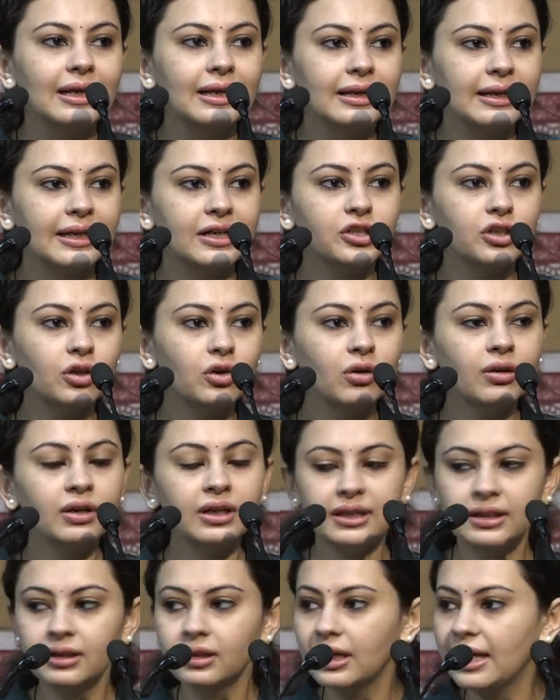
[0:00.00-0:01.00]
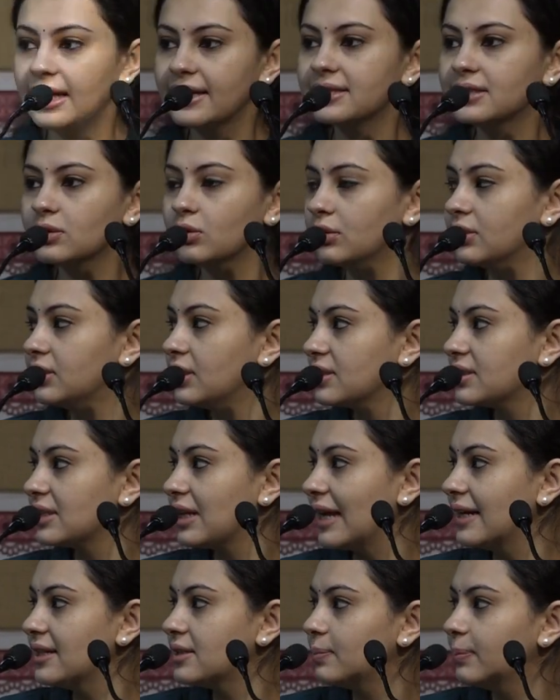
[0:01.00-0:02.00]
later on in the, as soon the
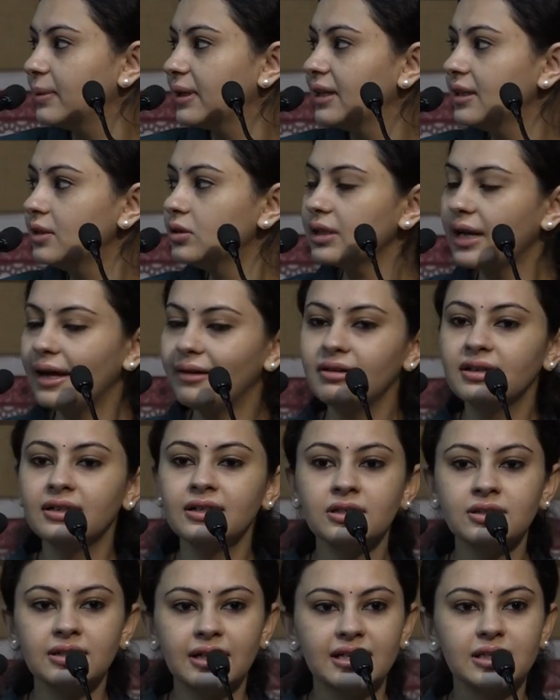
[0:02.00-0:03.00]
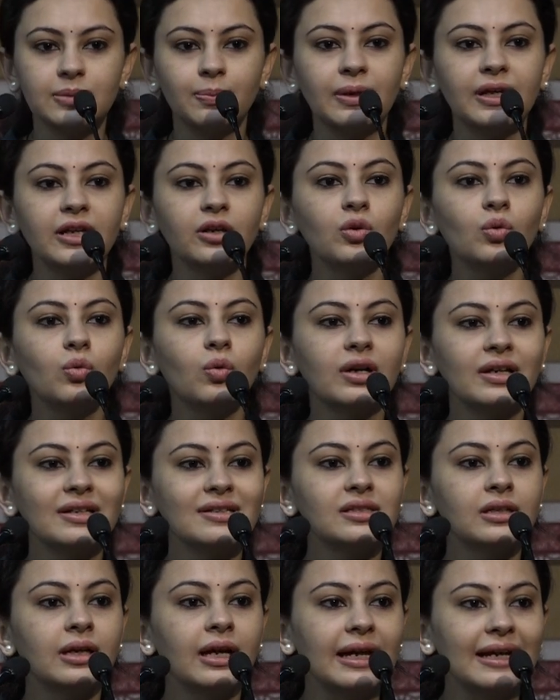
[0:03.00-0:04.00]
slides begins i will just explain you what
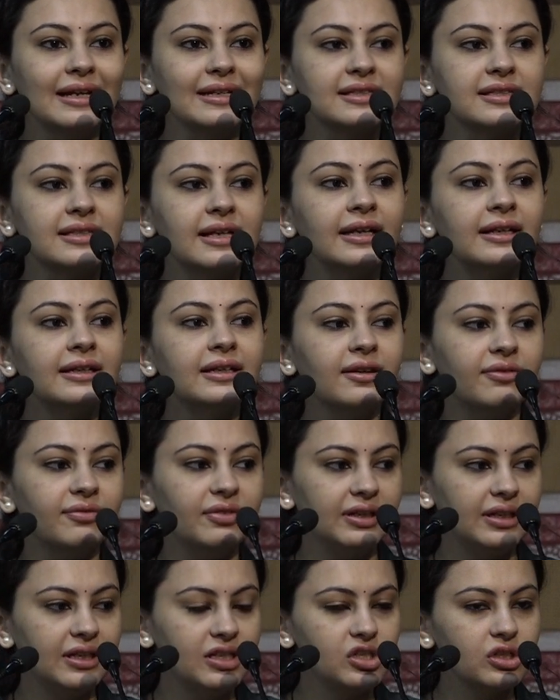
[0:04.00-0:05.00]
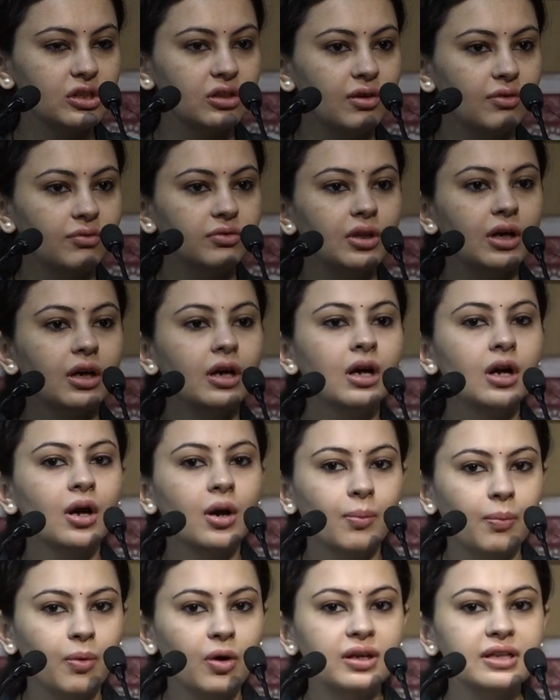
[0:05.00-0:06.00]
is the exact definition of the
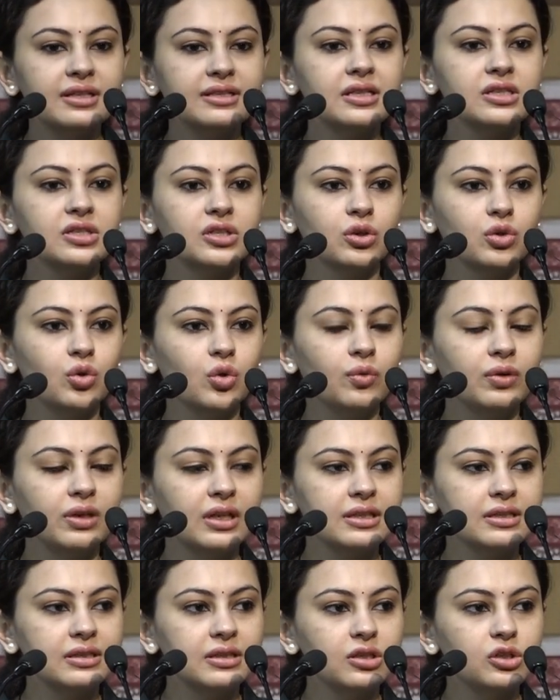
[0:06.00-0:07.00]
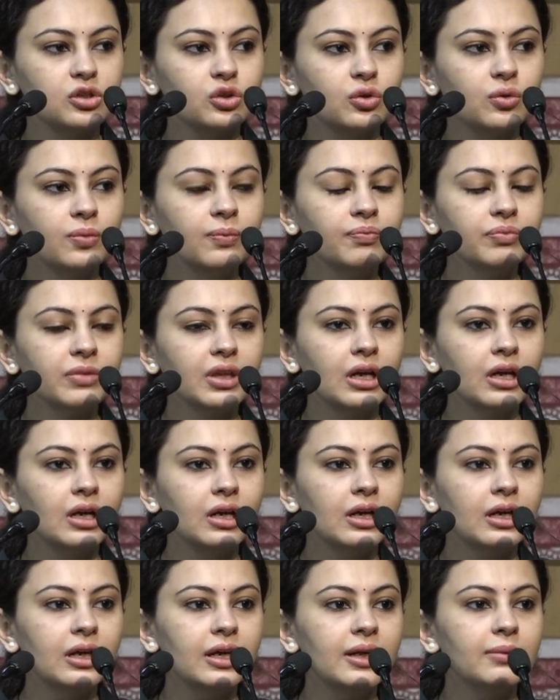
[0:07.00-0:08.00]
polycystic ovarian syndrome
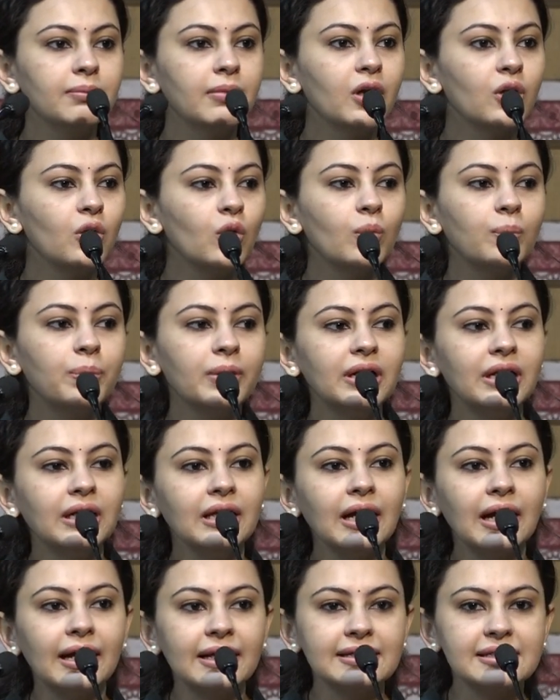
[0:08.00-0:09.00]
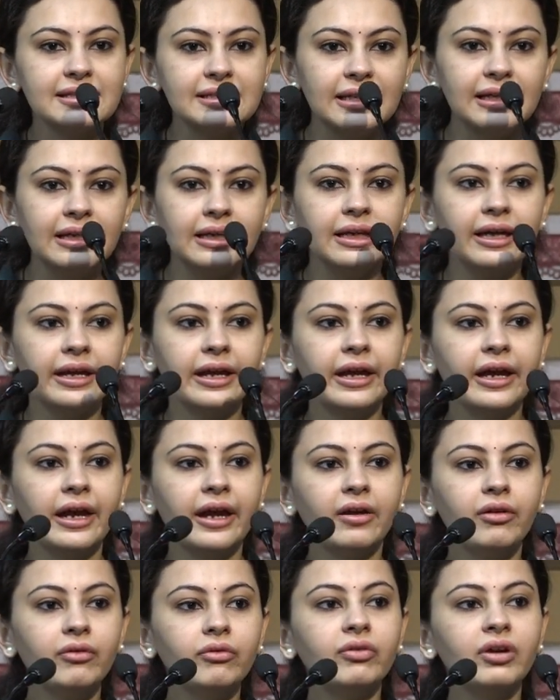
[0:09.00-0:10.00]
in my opd i see
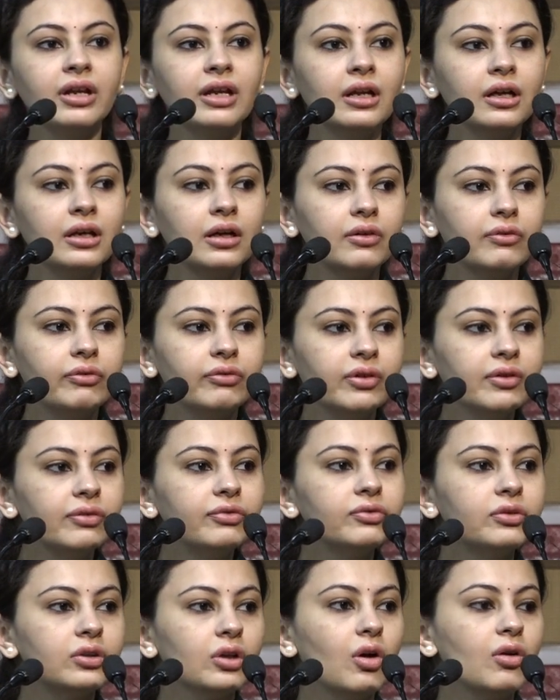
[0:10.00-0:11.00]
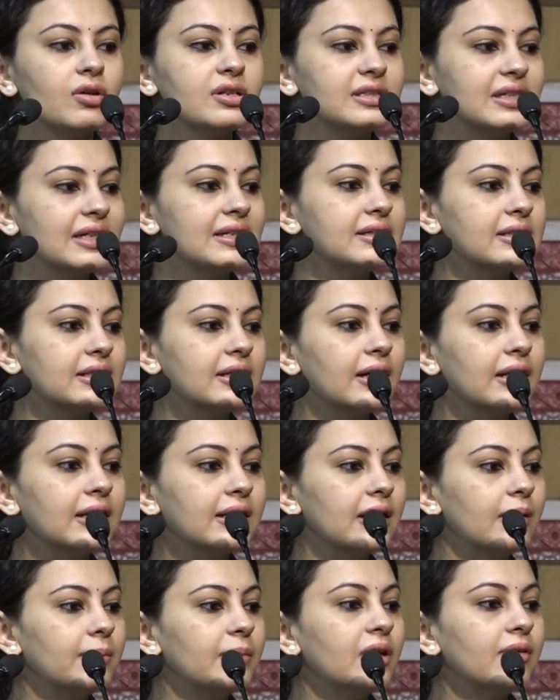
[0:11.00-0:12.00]
every fifth or sixth girl
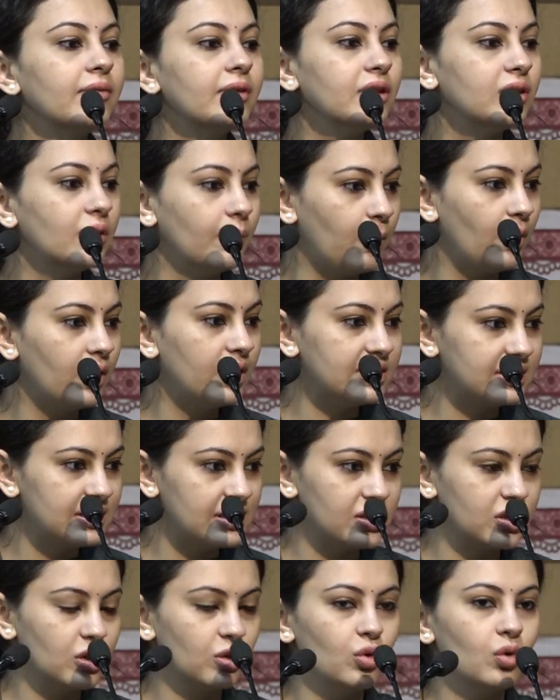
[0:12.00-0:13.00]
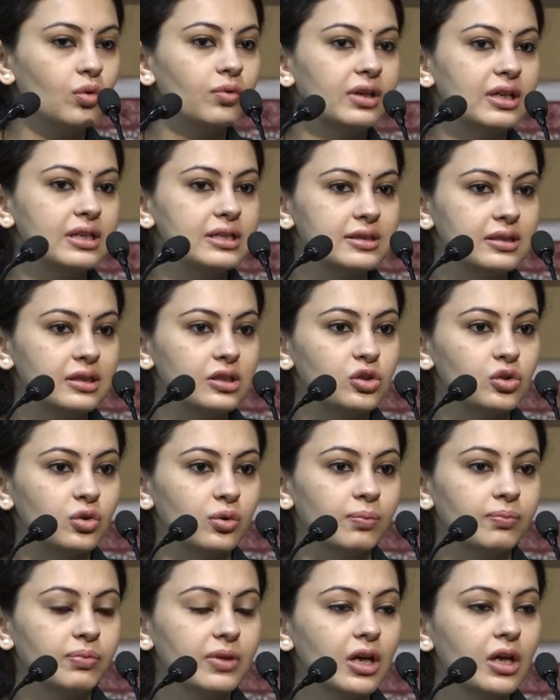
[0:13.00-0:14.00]
coming with the polycystic ovarian
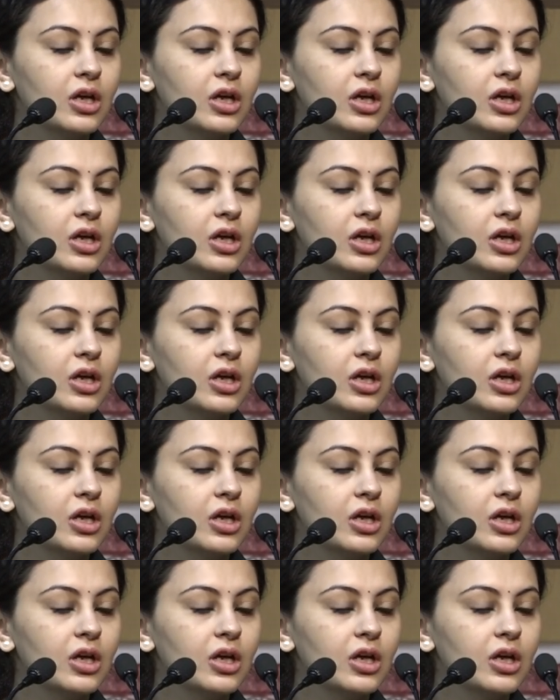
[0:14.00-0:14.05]
syndrome.